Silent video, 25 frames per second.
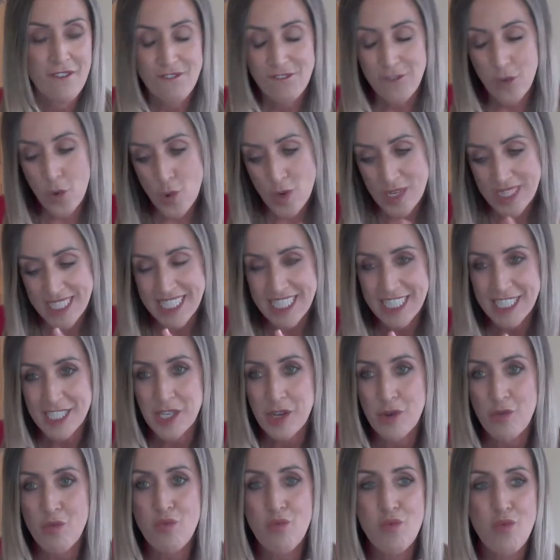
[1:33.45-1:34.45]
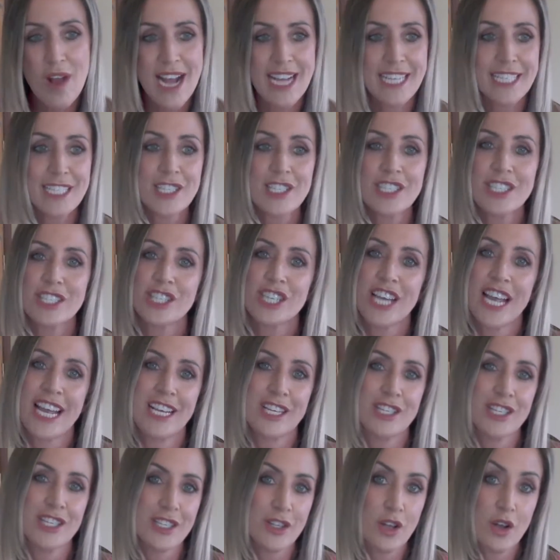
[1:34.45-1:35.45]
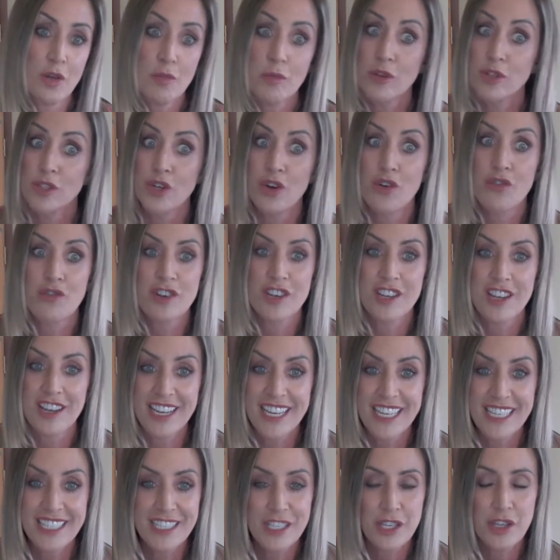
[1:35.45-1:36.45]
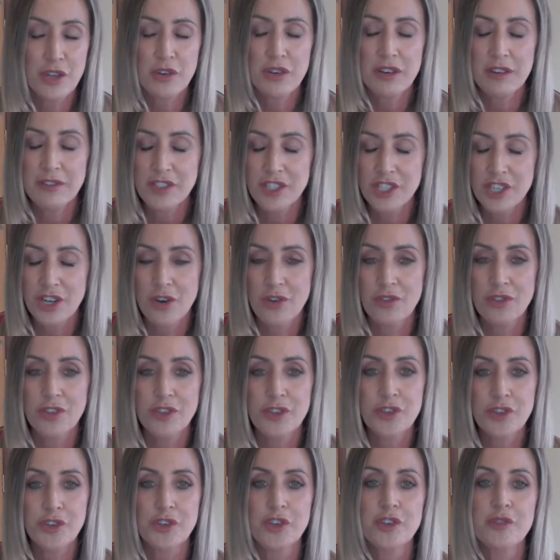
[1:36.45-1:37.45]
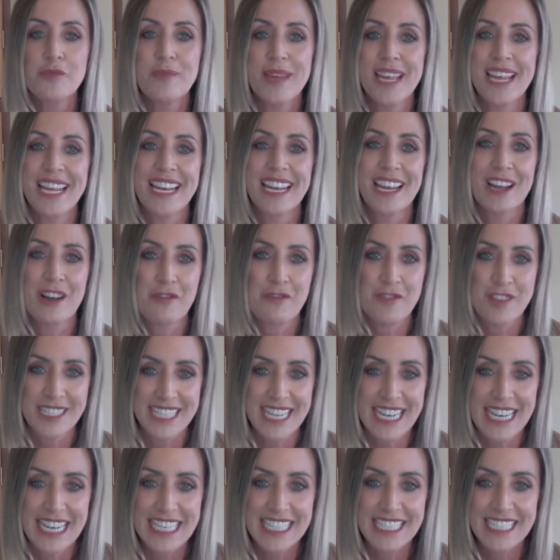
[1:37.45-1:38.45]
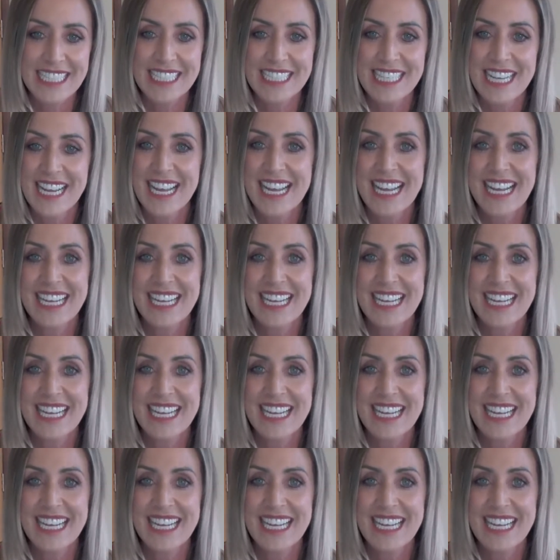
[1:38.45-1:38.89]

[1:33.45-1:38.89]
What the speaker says: Forced into radical changes almost overnight, you have shown the true meaning of resilience,